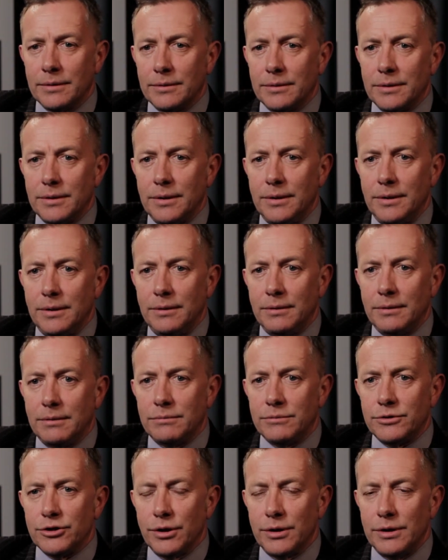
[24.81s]
The
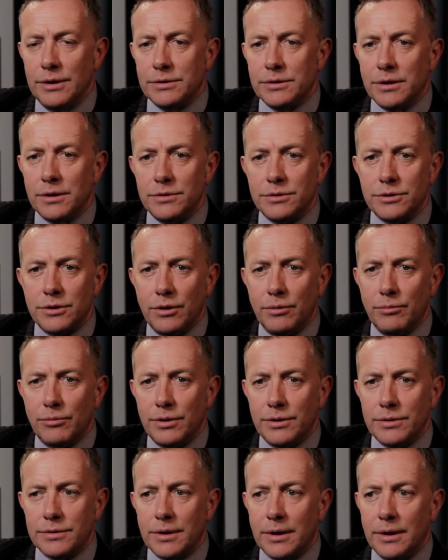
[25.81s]
Chinese consumer
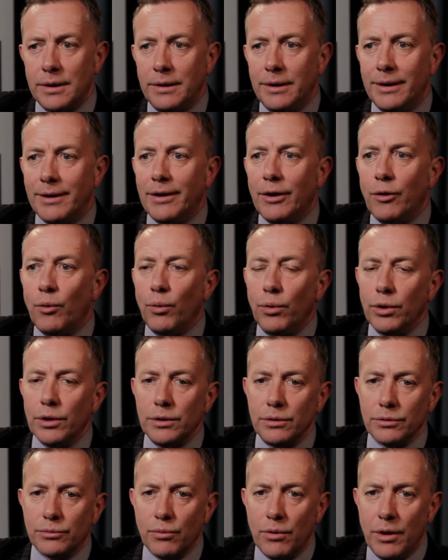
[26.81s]
is a
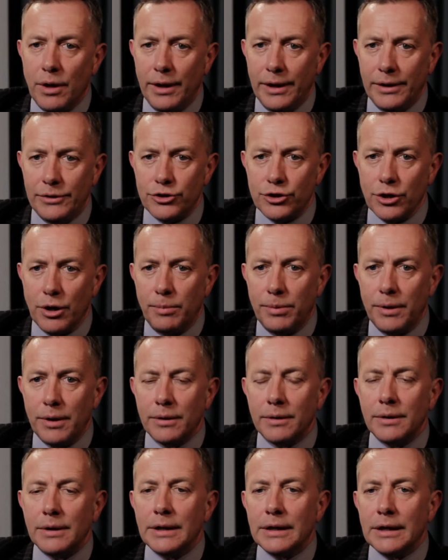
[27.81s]
worldwide
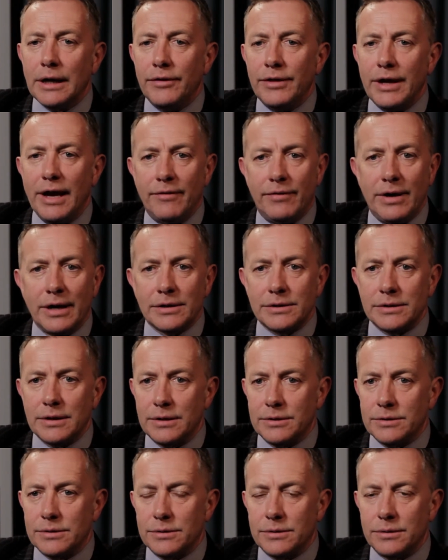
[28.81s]
shopper and they have
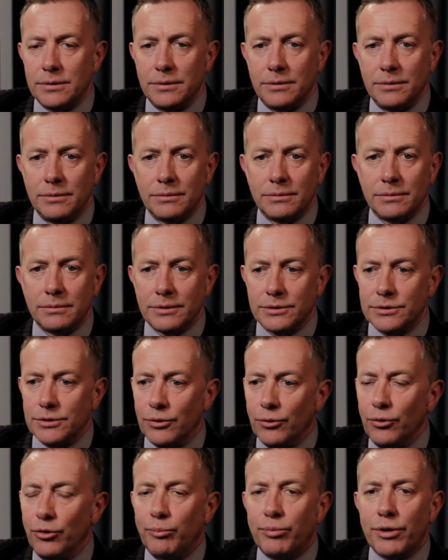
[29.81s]
access to
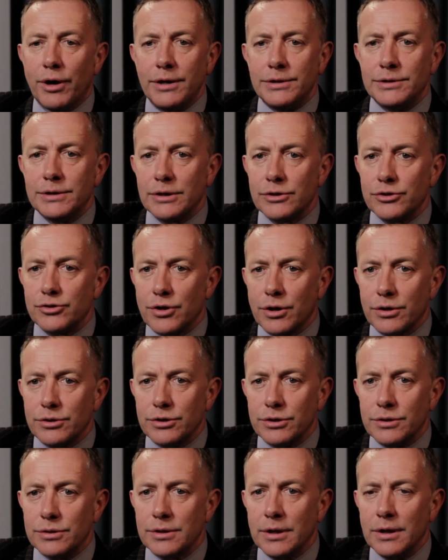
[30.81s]
all pricing
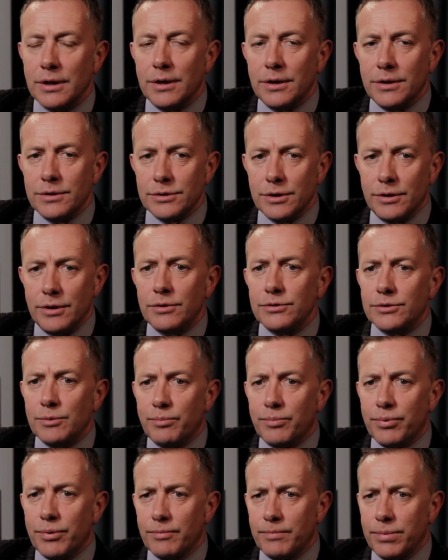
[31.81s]
structures. So those are
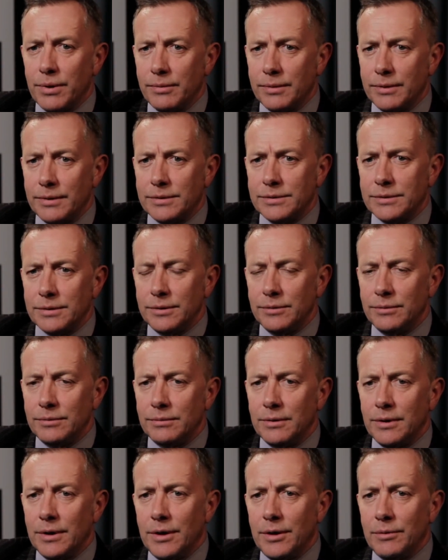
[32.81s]
probably the two
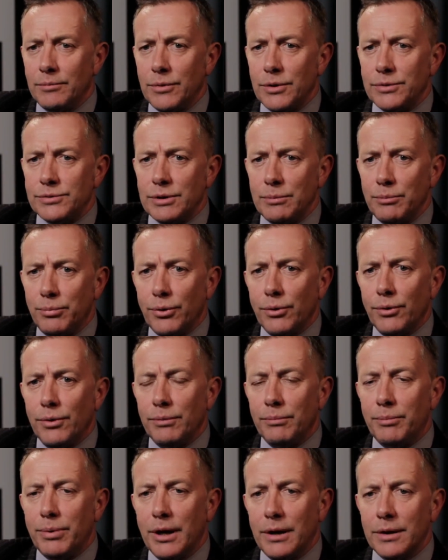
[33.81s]
most
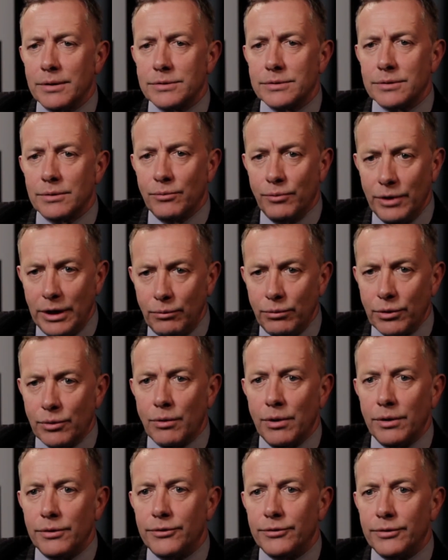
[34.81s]
important parts that we would
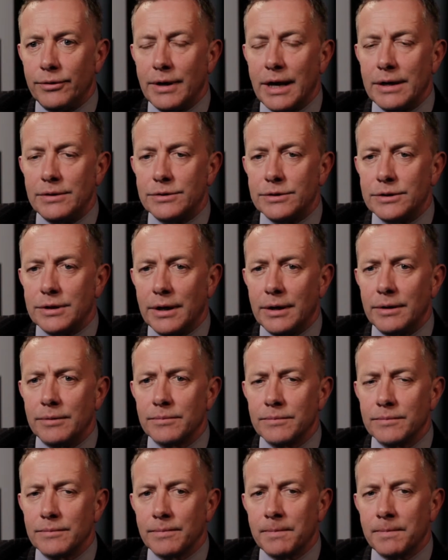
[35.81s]
want to entertain.